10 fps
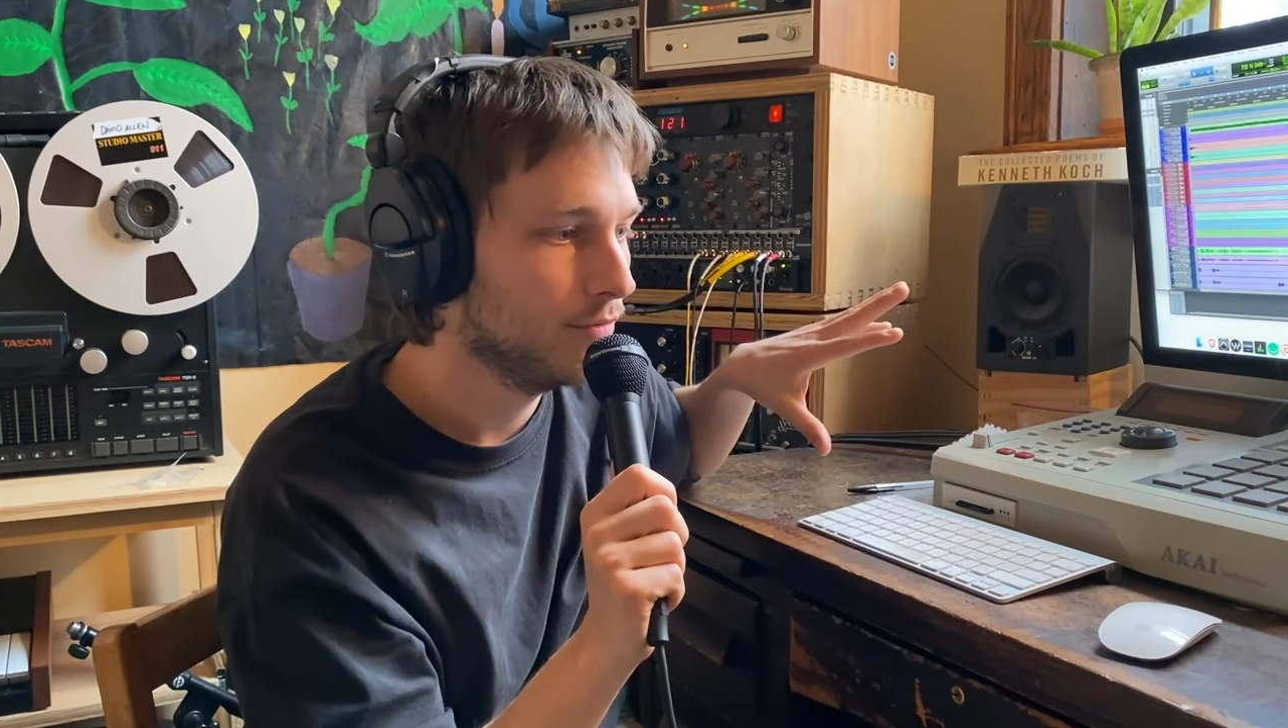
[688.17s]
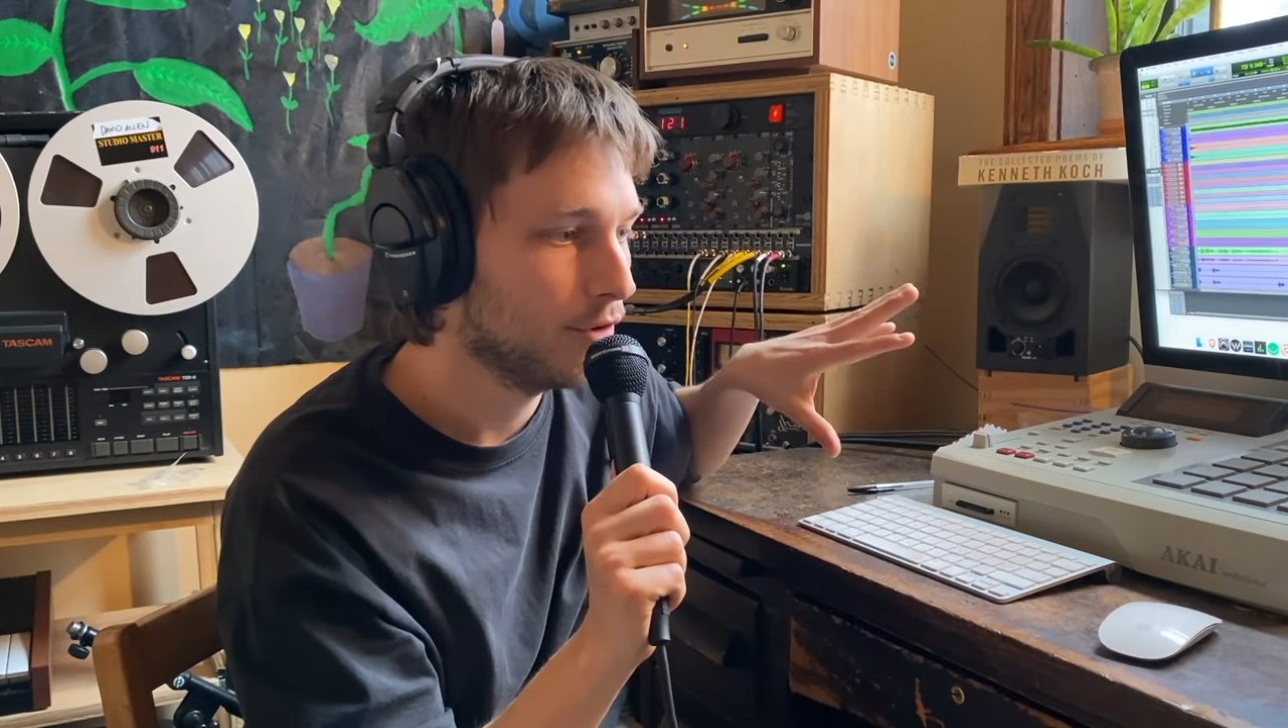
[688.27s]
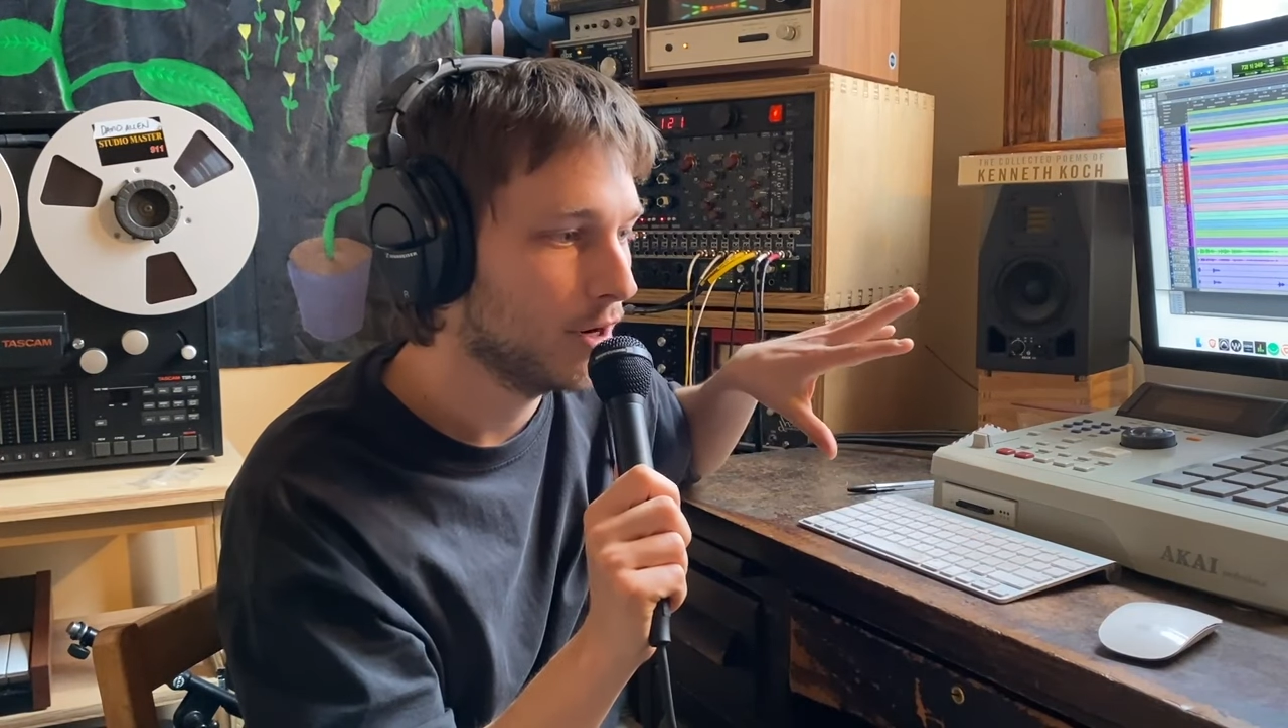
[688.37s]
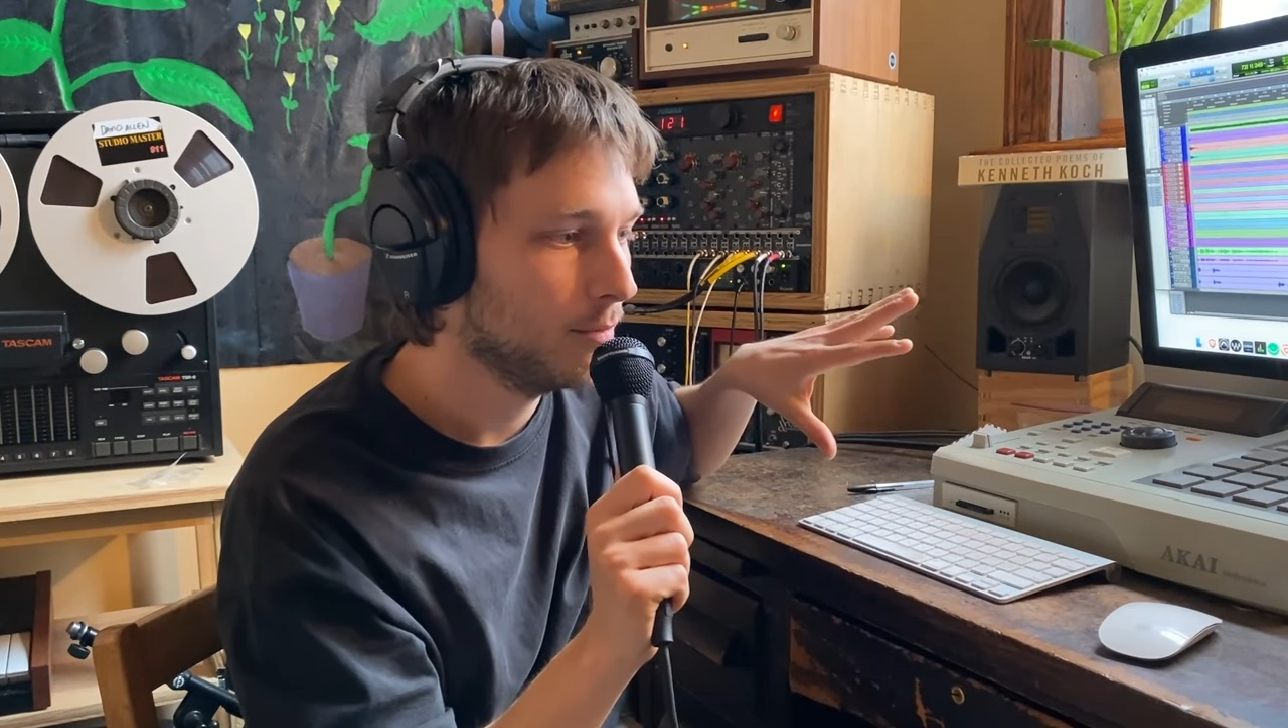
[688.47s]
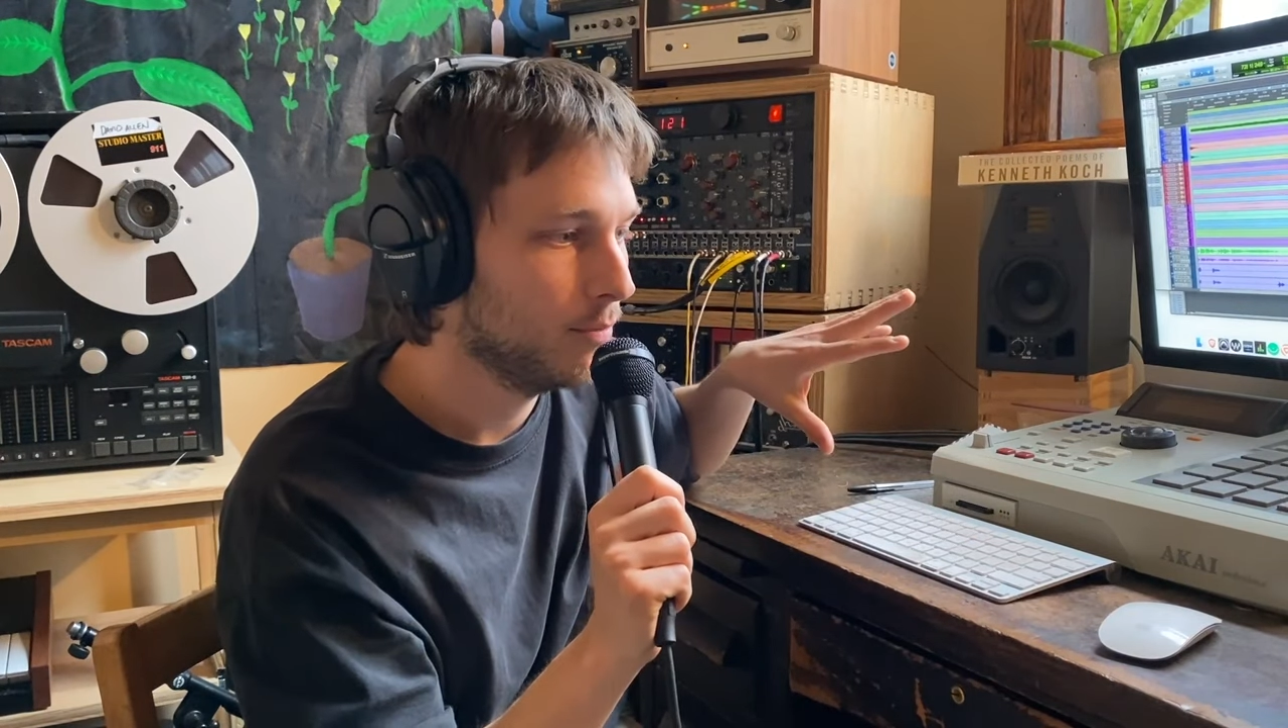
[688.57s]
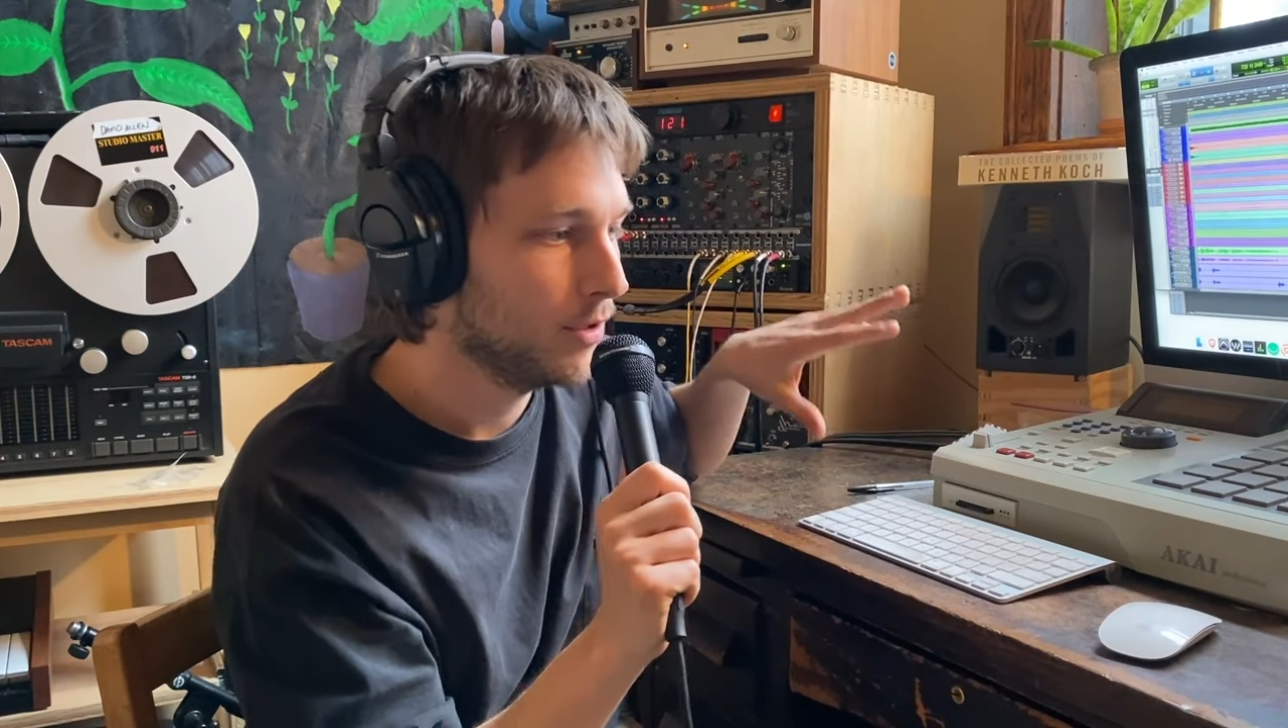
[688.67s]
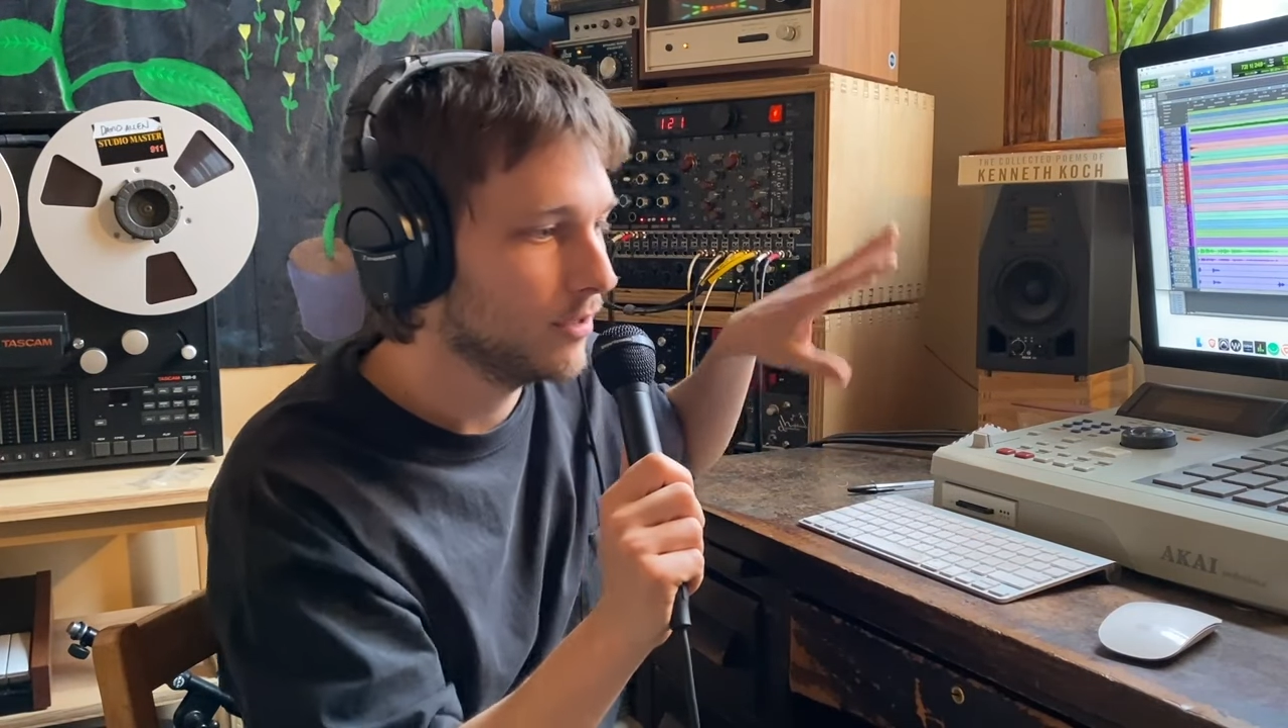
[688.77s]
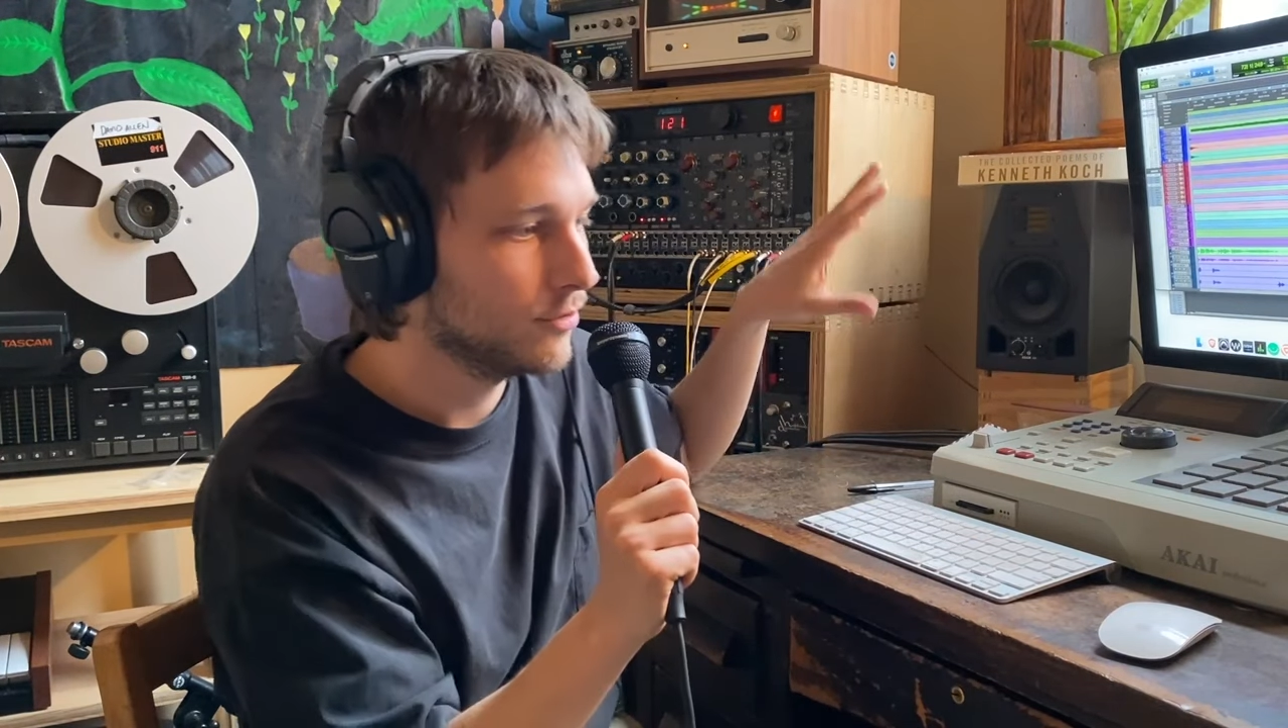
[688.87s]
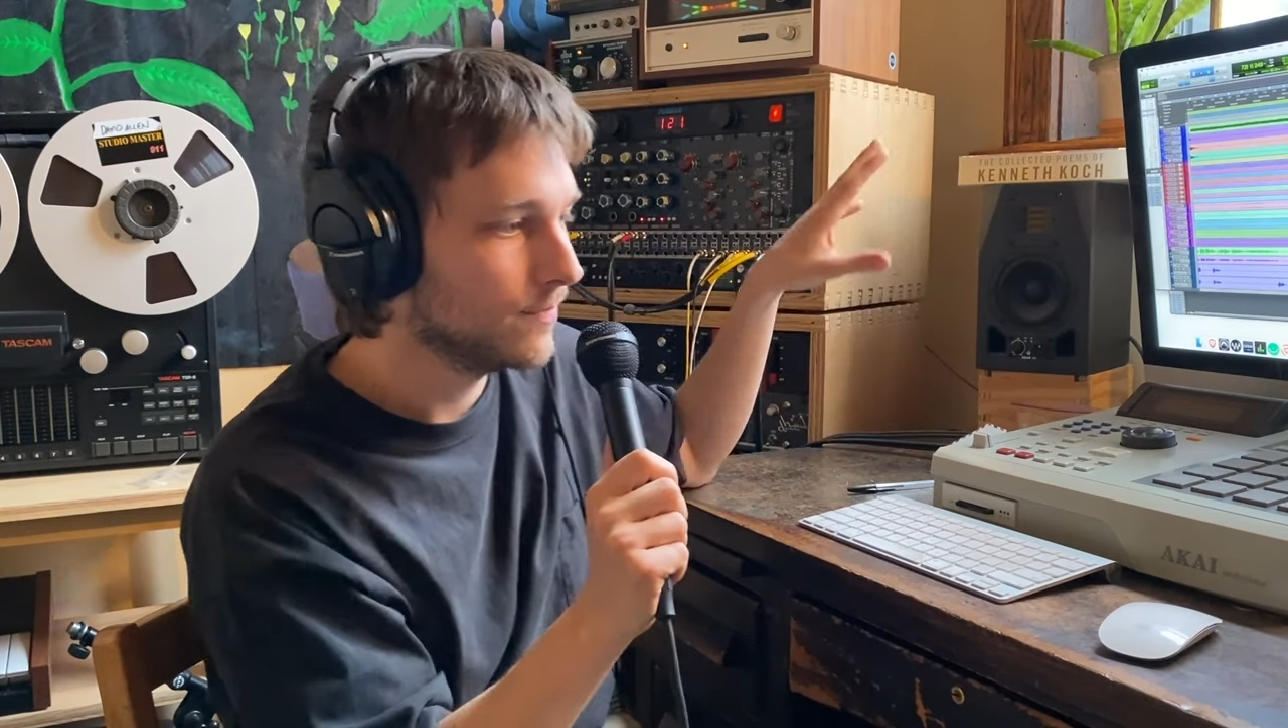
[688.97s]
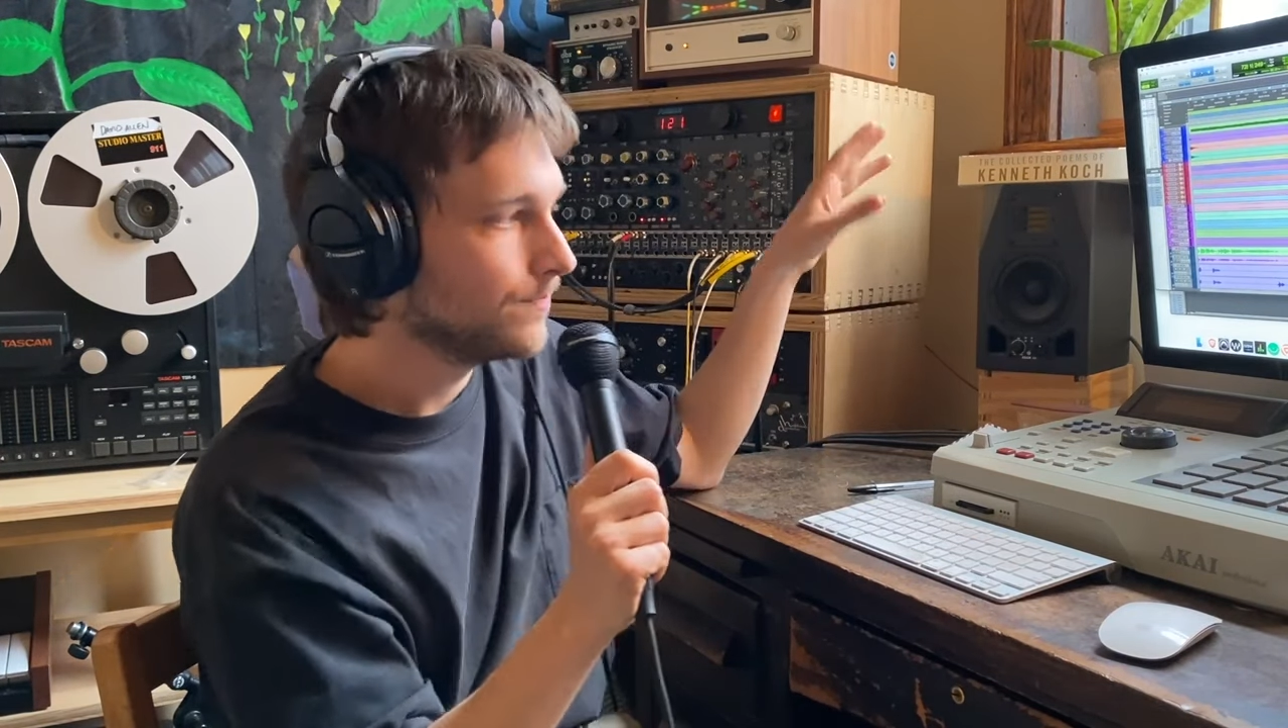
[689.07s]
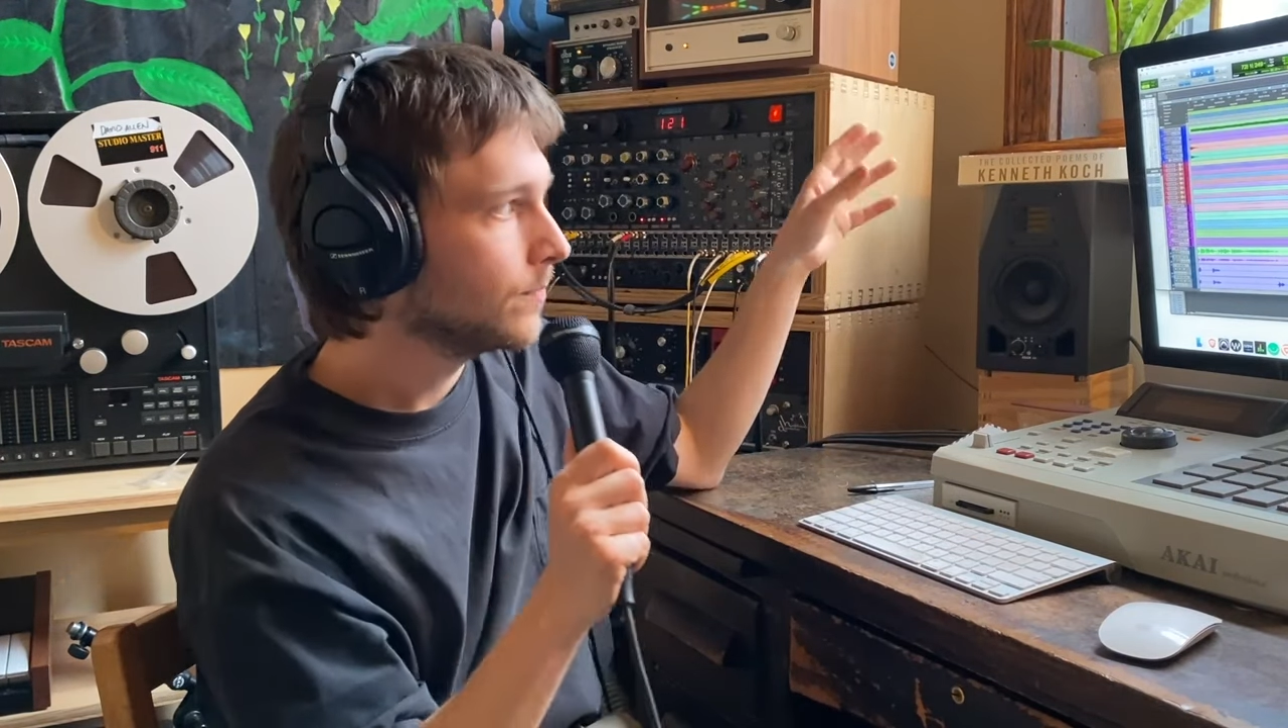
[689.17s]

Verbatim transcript: environment, because